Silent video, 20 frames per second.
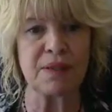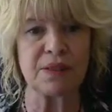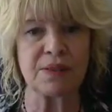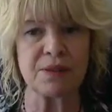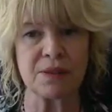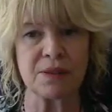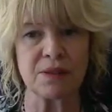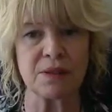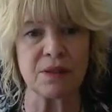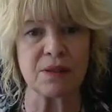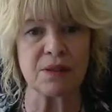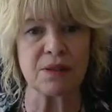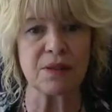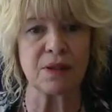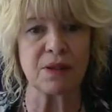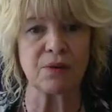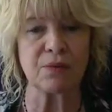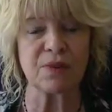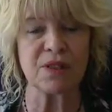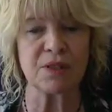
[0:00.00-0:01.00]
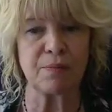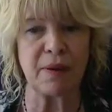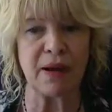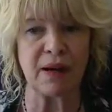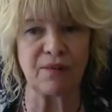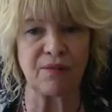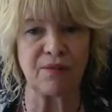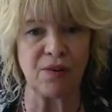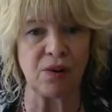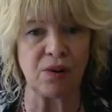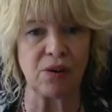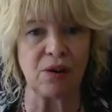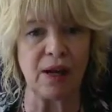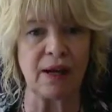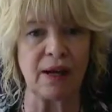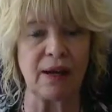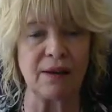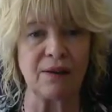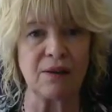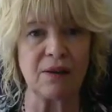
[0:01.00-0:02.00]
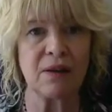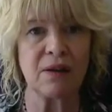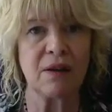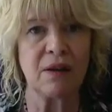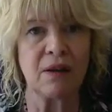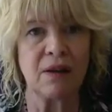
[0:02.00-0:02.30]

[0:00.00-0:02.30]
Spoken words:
businesses in a respectful and